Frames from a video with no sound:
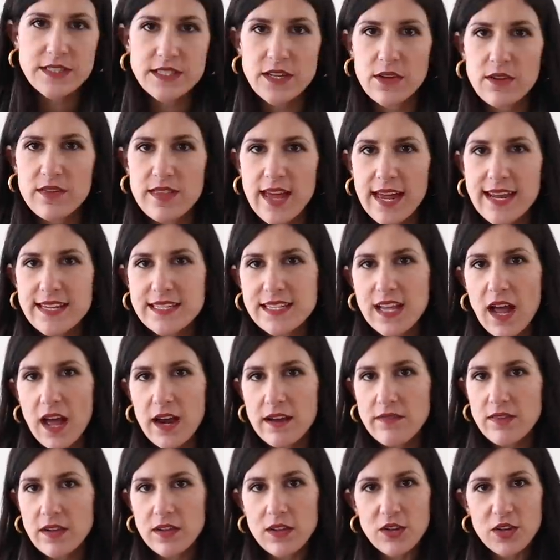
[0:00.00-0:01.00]
So that is
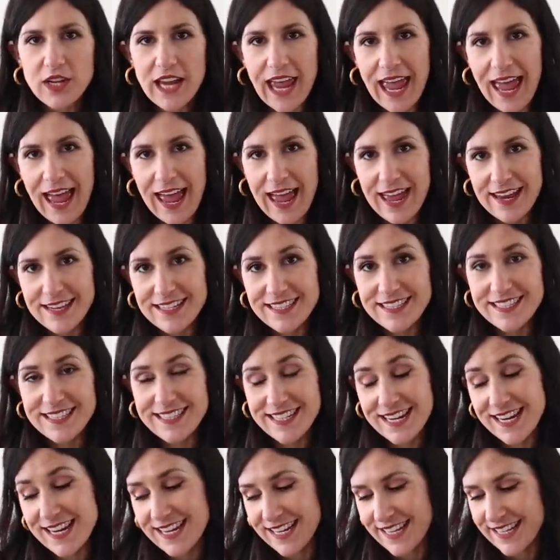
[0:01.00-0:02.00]
kind of a look at
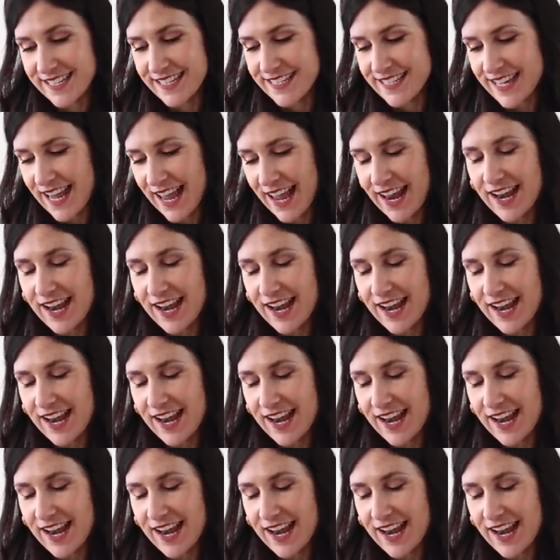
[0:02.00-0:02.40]
sneakers